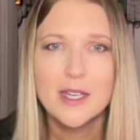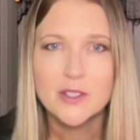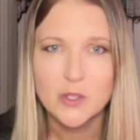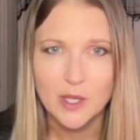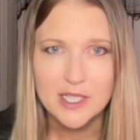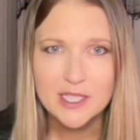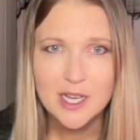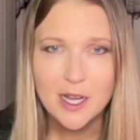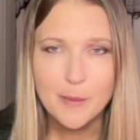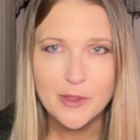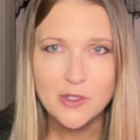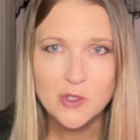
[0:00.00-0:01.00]
So let's talk
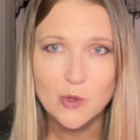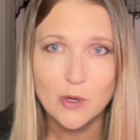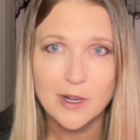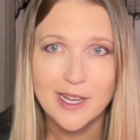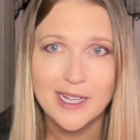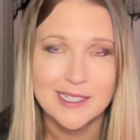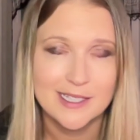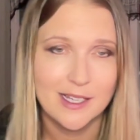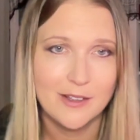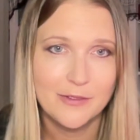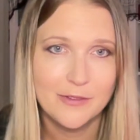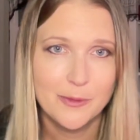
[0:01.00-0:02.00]
about the story
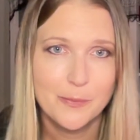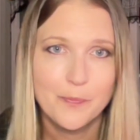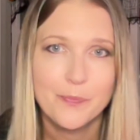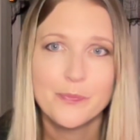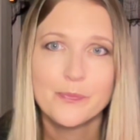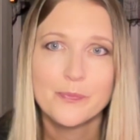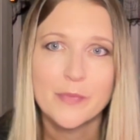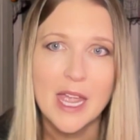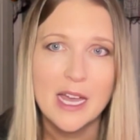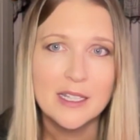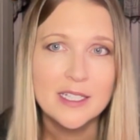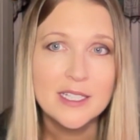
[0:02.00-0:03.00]
itself.
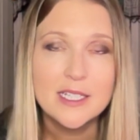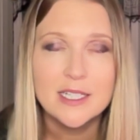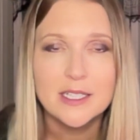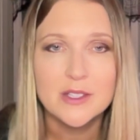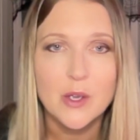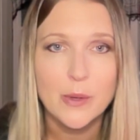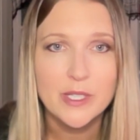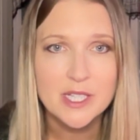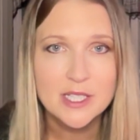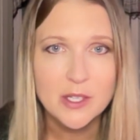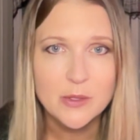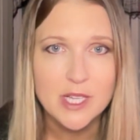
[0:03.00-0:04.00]
Ellen is going to
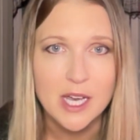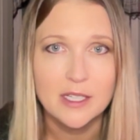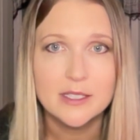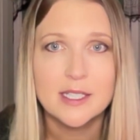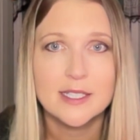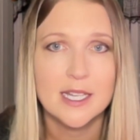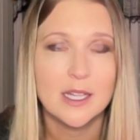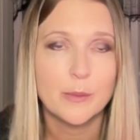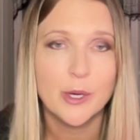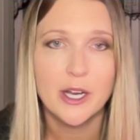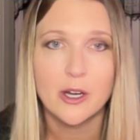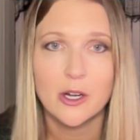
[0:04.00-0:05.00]
this hotel to
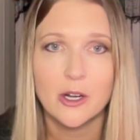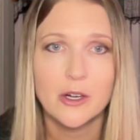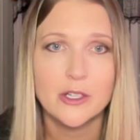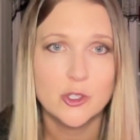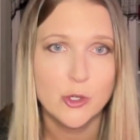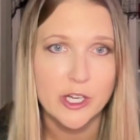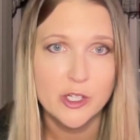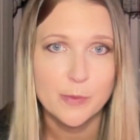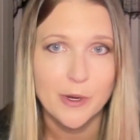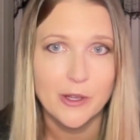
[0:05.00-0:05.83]
celebrate her estranged